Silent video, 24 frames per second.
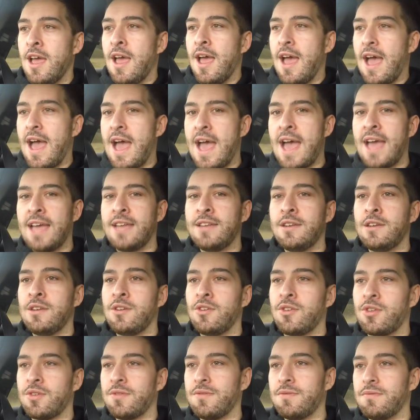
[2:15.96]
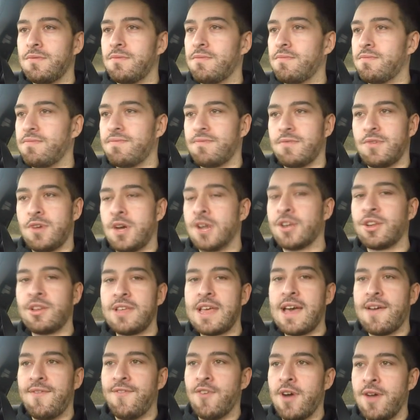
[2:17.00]
and I do
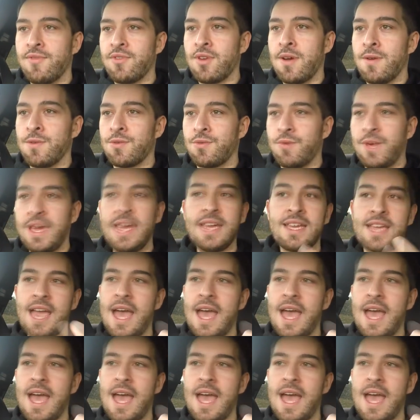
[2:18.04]
that five times a week.